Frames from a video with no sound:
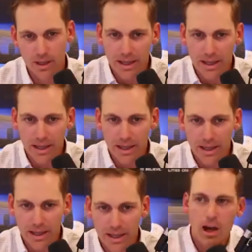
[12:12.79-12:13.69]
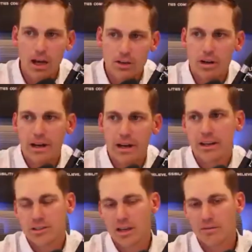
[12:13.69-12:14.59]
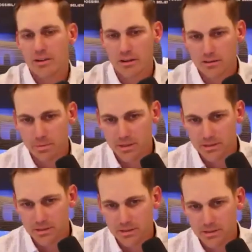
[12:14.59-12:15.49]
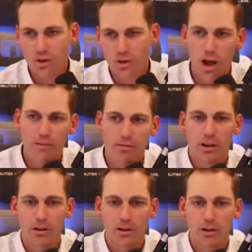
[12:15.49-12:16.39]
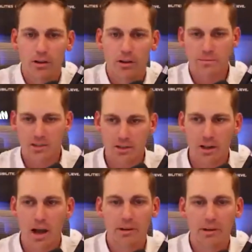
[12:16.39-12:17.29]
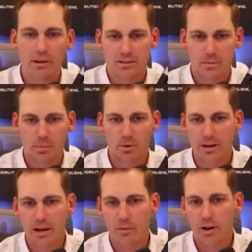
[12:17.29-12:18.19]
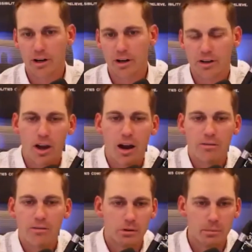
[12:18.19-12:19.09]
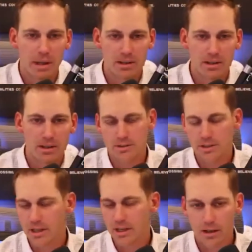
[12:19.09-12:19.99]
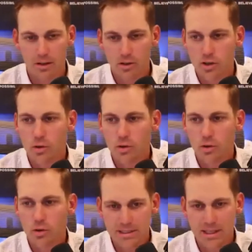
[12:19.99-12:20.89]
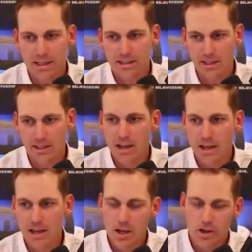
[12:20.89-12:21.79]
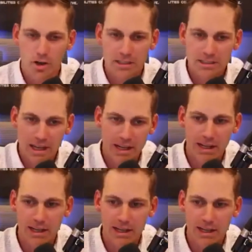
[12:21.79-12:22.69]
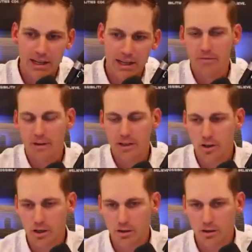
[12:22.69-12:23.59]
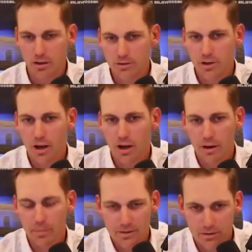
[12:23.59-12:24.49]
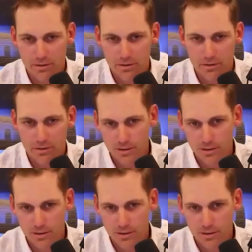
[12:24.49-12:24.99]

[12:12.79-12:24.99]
If you're not training yourself on all these principles, and you're not following these steps, and you're not building your support network, and you're not following mentors and doing all these things, you're going to second guess yourself and you're going to lose on opportunities.